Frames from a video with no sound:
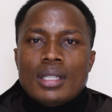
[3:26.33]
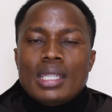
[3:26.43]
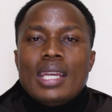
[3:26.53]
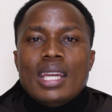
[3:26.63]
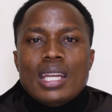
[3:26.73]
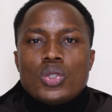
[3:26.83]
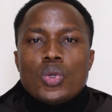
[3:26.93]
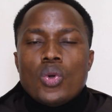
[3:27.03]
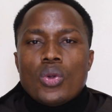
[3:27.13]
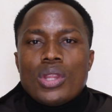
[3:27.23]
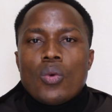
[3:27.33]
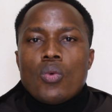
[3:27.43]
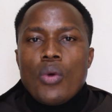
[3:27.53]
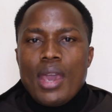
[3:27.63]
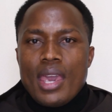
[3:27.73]
They needed to know the
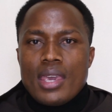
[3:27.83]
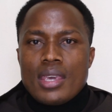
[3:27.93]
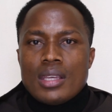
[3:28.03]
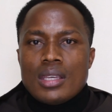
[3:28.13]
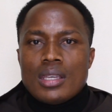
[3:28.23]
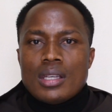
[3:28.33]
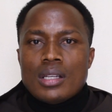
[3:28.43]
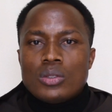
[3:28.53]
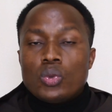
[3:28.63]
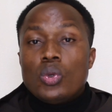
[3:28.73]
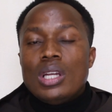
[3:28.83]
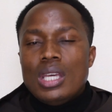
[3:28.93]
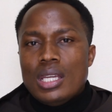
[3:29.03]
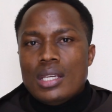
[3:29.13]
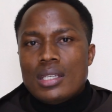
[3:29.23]
way to
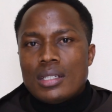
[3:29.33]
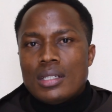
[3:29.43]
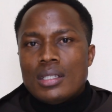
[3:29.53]
lead